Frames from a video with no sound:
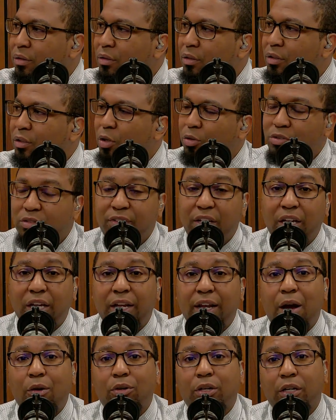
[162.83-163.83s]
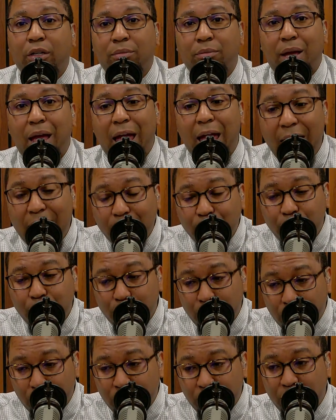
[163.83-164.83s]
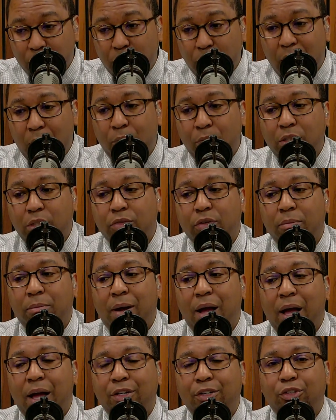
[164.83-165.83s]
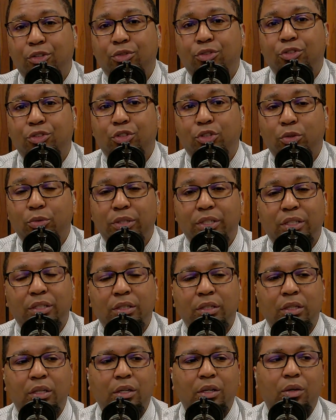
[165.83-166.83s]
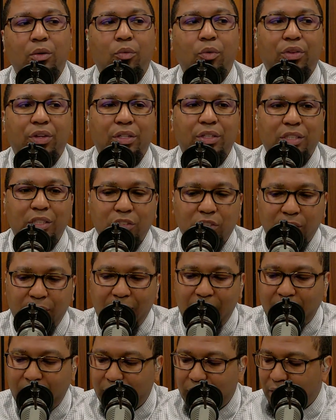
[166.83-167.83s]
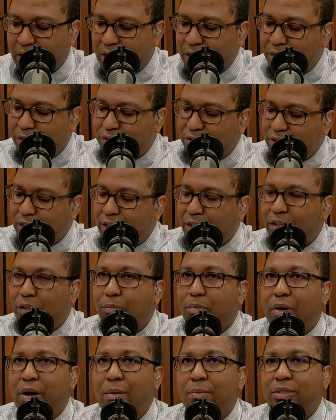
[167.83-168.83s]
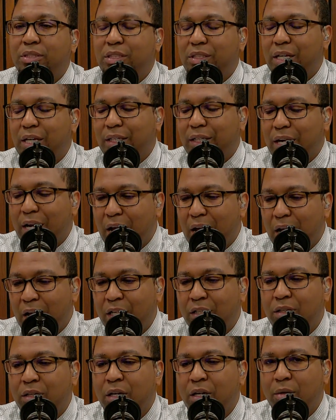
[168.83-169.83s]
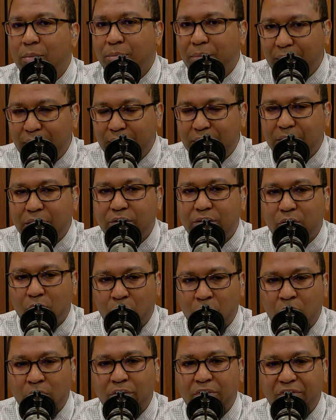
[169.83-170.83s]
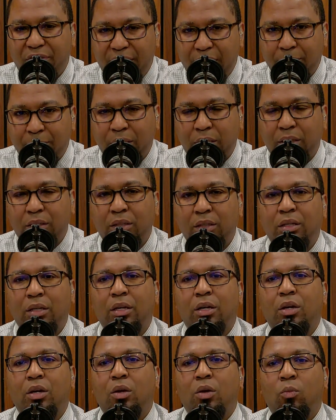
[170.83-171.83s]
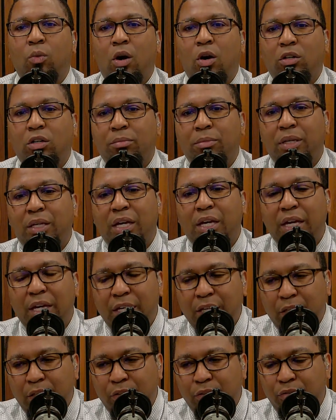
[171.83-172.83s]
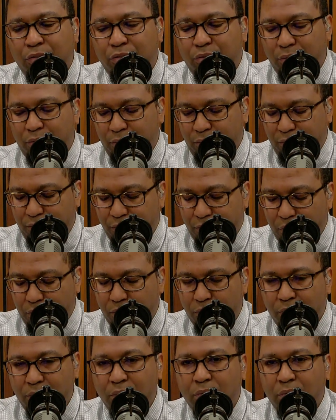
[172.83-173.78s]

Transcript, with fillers: cultivating an outcome. As you do so, I want to remind you to do it with intentionality, understanding the primacy that God places on family, welcoming His view